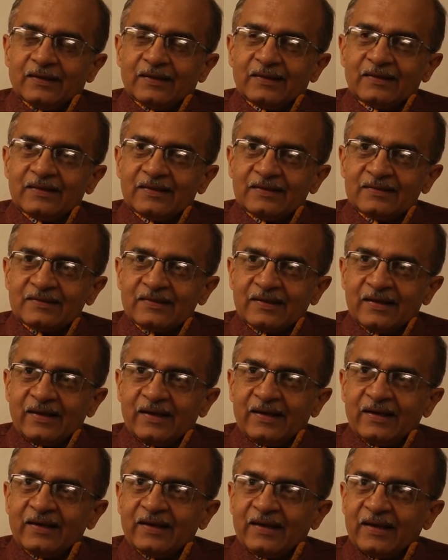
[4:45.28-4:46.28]
In this
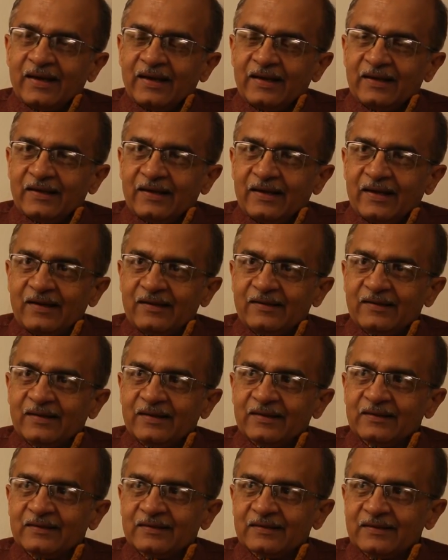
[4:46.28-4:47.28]
raid, again,
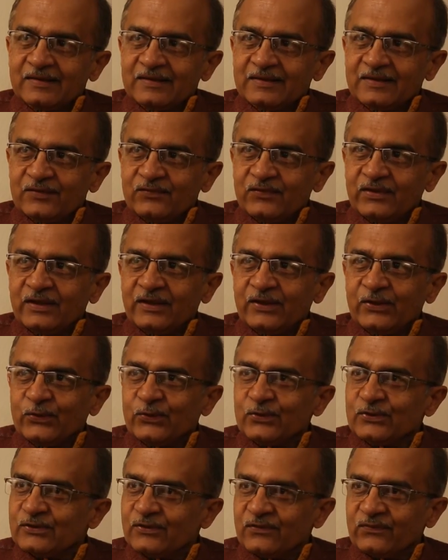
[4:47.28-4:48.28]
137
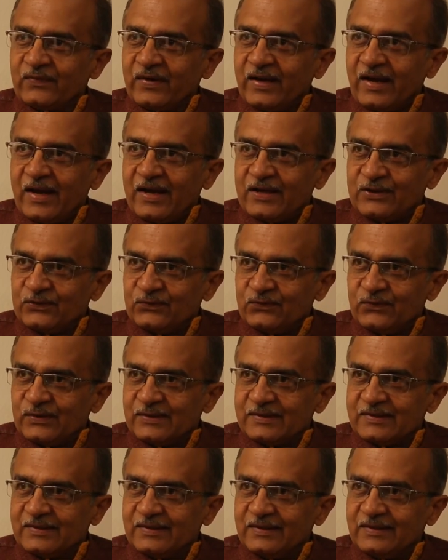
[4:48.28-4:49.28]
crores of cash
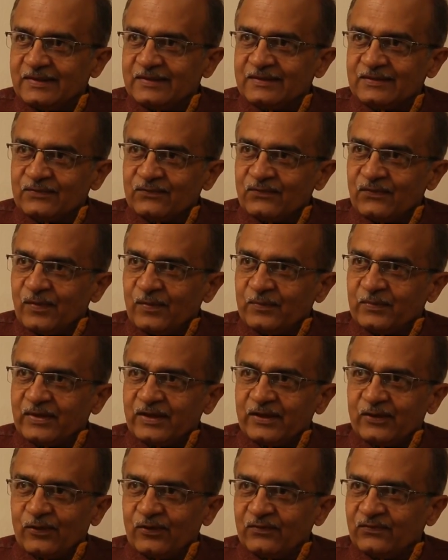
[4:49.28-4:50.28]
was seized from
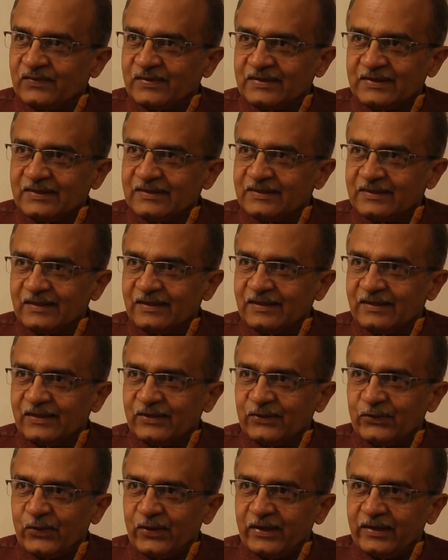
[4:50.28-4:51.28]
their offices here
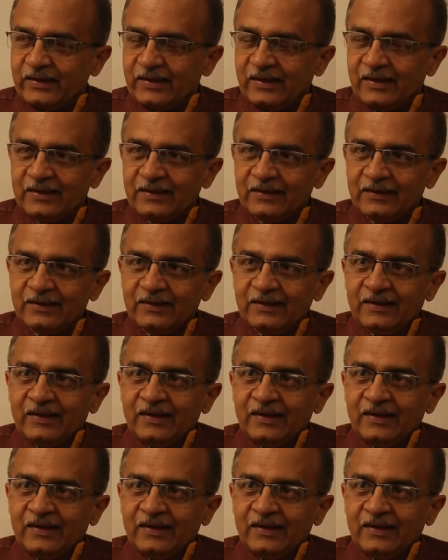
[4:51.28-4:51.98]
in Noida,